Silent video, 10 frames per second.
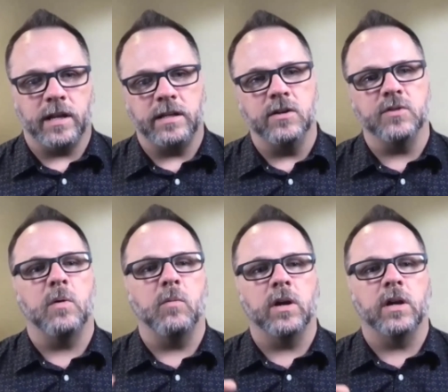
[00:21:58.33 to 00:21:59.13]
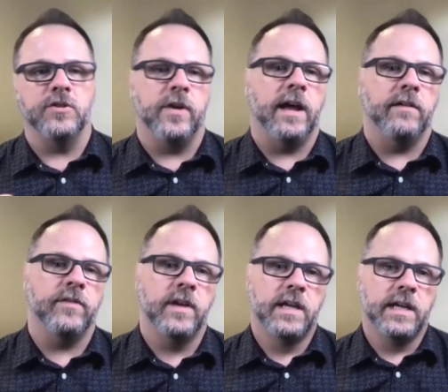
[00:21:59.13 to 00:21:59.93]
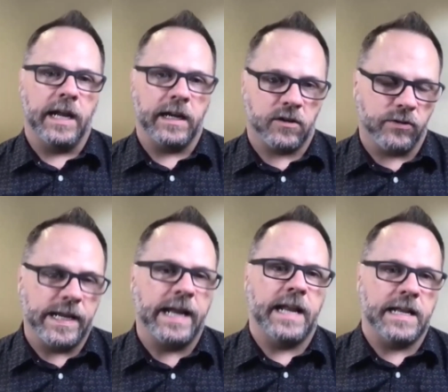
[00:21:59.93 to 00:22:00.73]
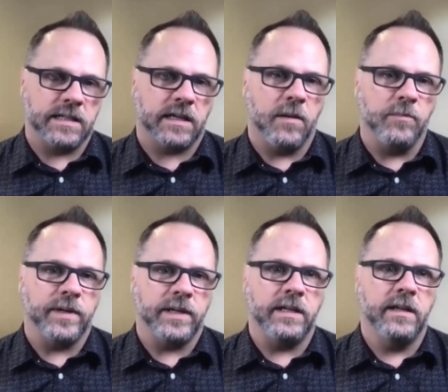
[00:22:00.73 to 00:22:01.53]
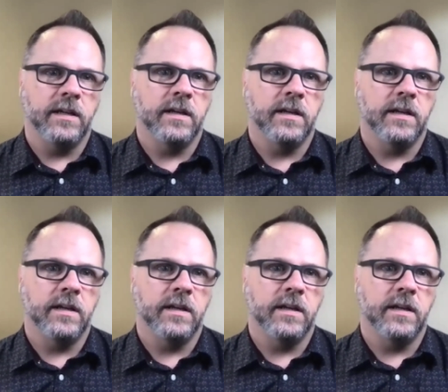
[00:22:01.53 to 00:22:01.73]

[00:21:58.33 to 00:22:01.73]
and here's what we're going to drive and create as a company.